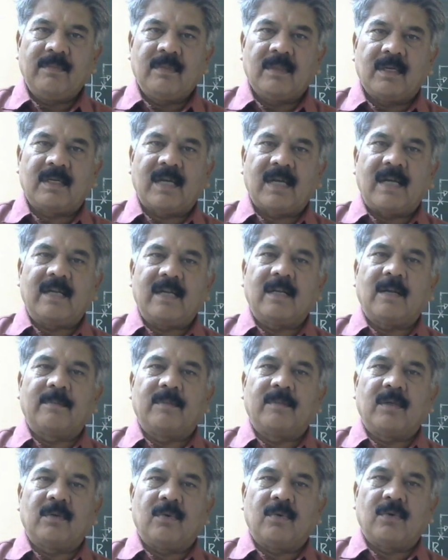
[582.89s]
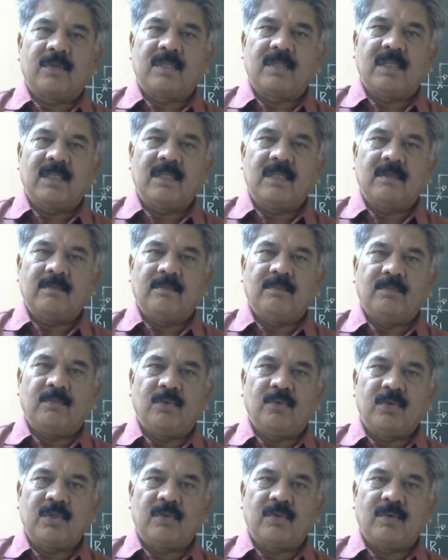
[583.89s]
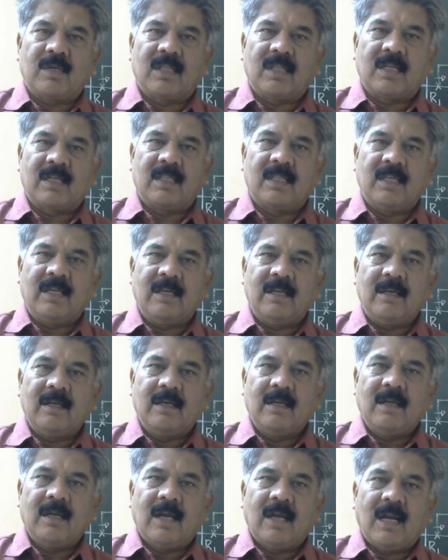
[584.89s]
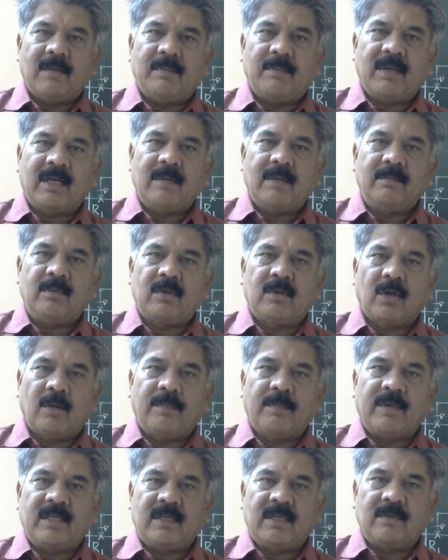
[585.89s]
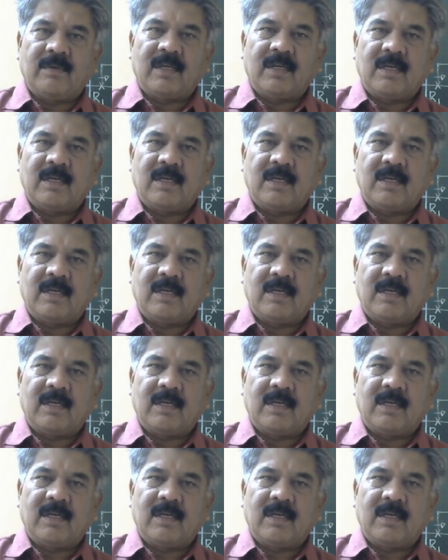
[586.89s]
The title of the course is Boost Your Learning and Become Top Achiever.